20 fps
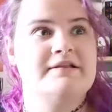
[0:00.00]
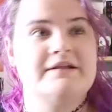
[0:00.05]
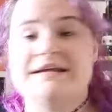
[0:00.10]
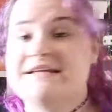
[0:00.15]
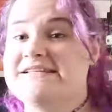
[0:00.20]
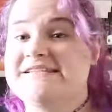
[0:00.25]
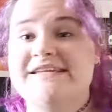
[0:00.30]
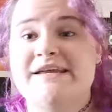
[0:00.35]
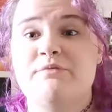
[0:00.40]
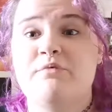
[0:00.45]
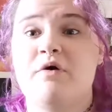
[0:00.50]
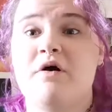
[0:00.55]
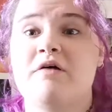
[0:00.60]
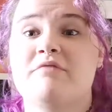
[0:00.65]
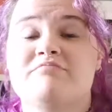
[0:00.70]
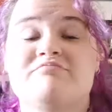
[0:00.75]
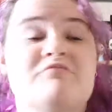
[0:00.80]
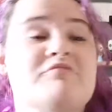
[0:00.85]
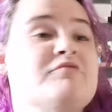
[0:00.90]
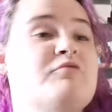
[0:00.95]
let's see
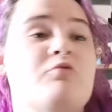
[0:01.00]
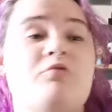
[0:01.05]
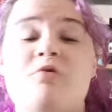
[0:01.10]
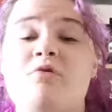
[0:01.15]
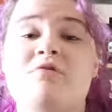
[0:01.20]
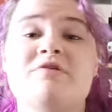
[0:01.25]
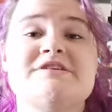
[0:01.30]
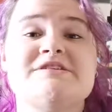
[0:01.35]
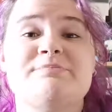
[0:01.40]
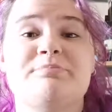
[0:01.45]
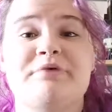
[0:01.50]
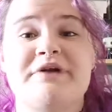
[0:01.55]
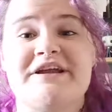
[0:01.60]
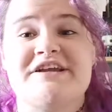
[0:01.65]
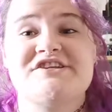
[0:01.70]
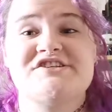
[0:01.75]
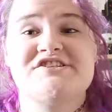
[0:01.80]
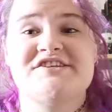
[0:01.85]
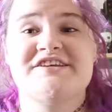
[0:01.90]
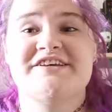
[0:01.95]
what August
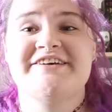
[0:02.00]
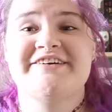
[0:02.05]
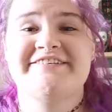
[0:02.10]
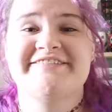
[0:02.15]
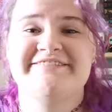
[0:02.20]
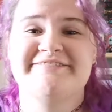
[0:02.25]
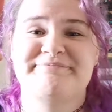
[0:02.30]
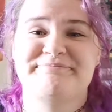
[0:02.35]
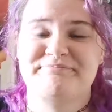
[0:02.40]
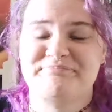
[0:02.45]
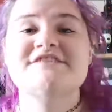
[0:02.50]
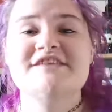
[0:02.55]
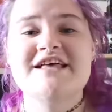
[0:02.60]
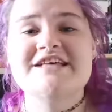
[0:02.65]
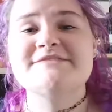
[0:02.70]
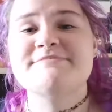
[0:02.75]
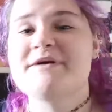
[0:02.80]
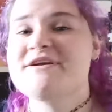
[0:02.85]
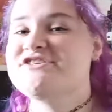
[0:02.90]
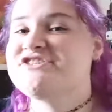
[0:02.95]
brings. So
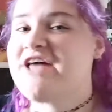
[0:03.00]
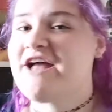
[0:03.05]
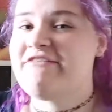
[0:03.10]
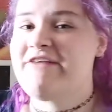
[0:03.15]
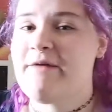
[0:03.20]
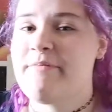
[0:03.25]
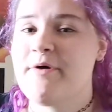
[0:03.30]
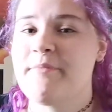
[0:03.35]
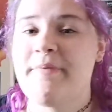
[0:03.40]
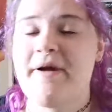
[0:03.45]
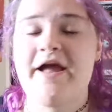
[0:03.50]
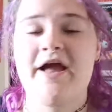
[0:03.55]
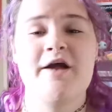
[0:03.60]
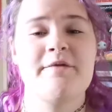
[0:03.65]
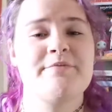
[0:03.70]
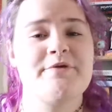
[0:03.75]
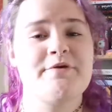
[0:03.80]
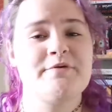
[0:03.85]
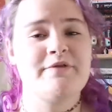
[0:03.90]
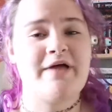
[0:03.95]
that's my July wrap up. I
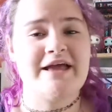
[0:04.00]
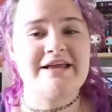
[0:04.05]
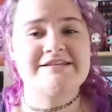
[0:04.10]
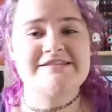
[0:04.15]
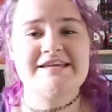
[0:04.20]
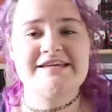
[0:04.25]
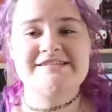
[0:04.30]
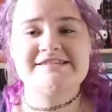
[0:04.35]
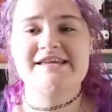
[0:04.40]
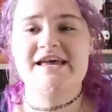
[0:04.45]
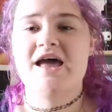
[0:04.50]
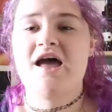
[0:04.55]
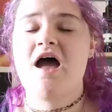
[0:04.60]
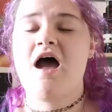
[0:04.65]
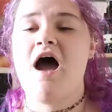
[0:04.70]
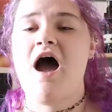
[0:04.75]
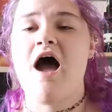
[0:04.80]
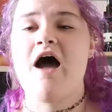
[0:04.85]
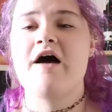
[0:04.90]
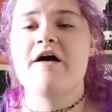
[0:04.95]
hope you liked it.
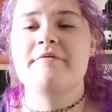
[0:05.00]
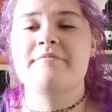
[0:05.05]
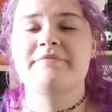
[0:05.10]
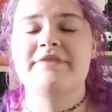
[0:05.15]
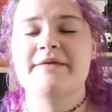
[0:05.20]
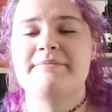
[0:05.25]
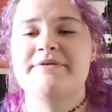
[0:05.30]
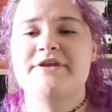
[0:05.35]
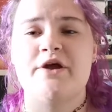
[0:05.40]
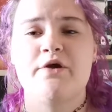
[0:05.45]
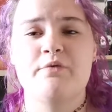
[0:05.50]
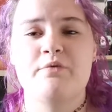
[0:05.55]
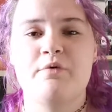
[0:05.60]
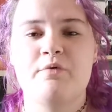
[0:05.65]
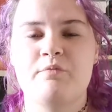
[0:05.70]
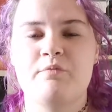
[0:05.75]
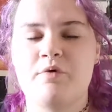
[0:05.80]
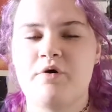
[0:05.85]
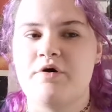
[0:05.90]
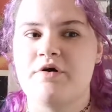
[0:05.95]
Let me know
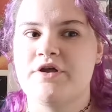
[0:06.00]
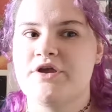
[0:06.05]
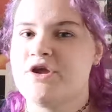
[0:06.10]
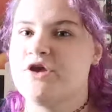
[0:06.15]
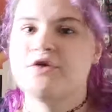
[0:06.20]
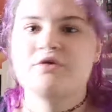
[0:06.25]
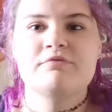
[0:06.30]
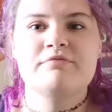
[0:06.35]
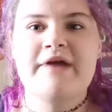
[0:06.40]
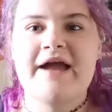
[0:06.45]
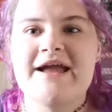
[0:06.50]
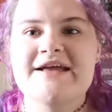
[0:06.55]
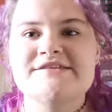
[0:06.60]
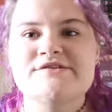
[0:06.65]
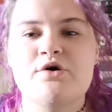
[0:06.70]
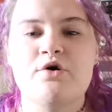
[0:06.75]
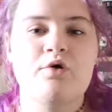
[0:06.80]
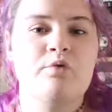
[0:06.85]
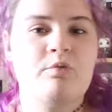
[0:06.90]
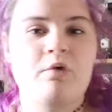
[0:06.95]
what you read
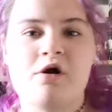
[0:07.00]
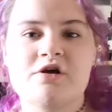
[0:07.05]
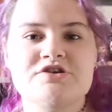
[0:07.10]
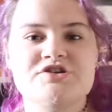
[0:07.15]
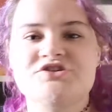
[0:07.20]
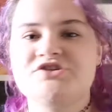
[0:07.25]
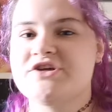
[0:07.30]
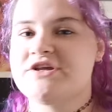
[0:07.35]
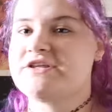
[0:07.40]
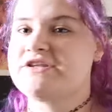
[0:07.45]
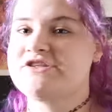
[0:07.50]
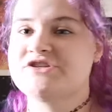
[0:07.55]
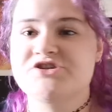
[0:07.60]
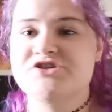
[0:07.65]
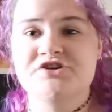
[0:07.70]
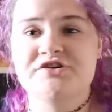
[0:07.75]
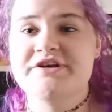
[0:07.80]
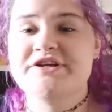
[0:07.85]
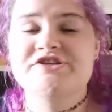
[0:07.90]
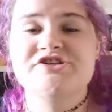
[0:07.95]
or watched
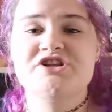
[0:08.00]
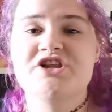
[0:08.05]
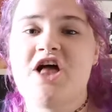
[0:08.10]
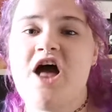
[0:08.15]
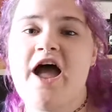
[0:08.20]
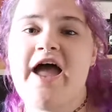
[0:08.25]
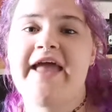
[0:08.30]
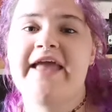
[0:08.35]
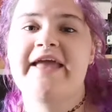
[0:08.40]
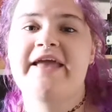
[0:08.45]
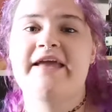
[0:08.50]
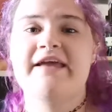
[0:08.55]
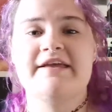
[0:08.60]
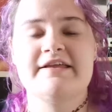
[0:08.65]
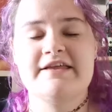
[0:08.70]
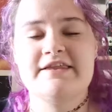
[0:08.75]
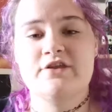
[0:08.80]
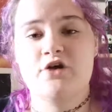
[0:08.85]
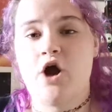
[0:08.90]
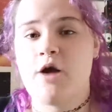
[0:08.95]
during July
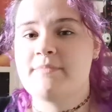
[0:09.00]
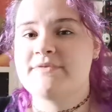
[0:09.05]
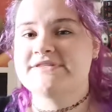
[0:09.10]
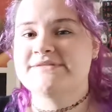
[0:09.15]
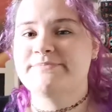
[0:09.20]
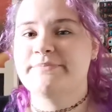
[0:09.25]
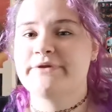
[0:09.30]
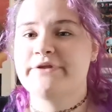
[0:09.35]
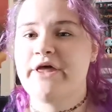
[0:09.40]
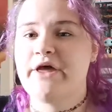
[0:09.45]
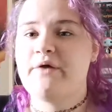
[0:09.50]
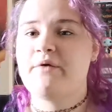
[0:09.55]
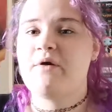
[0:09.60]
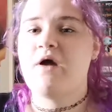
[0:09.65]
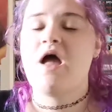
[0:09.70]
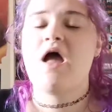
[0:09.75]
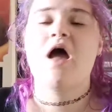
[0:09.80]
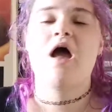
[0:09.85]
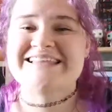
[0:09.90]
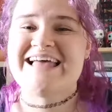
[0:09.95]
in the comments below.
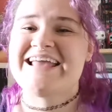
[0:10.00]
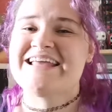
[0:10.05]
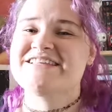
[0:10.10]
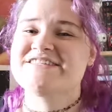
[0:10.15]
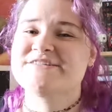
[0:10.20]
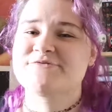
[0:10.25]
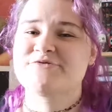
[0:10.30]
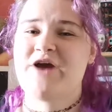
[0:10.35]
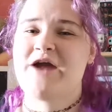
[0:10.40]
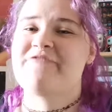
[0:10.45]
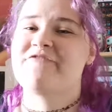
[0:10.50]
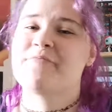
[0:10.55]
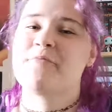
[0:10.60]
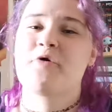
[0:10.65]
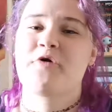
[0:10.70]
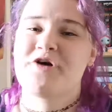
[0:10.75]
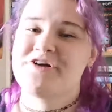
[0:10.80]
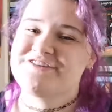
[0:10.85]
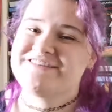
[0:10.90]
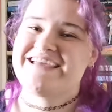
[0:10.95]
Please like and subscribe for
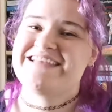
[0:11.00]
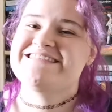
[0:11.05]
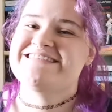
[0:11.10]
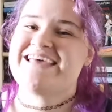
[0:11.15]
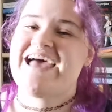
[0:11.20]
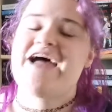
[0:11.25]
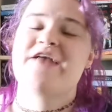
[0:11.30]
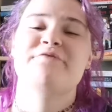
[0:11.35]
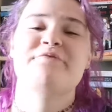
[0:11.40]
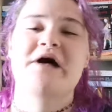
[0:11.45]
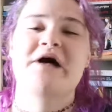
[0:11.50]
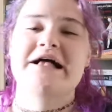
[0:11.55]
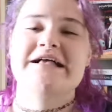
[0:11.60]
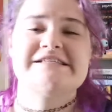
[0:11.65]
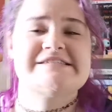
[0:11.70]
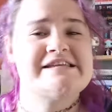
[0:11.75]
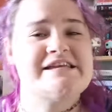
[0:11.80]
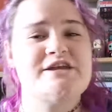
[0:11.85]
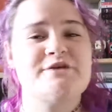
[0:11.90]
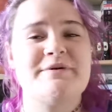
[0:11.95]
more content, and I'll
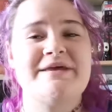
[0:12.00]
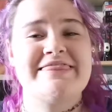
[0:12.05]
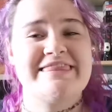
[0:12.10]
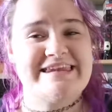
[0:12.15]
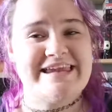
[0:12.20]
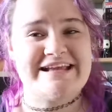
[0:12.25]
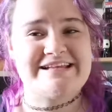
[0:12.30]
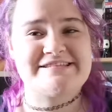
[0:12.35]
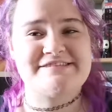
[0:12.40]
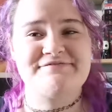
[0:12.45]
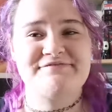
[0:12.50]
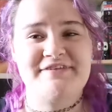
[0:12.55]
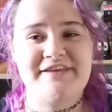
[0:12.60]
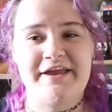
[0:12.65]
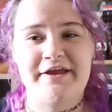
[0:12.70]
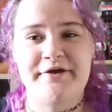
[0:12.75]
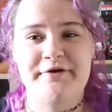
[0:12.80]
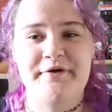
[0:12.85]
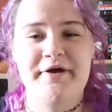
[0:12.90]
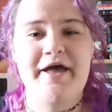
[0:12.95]
see you in the next
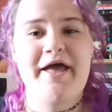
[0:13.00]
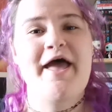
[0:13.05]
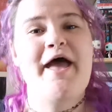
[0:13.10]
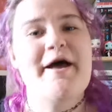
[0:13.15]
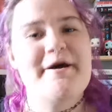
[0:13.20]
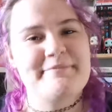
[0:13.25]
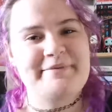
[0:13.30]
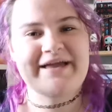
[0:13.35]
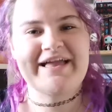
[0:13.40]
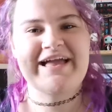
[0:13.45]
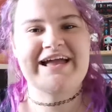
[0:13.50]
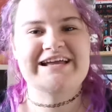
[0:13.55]
video. Bye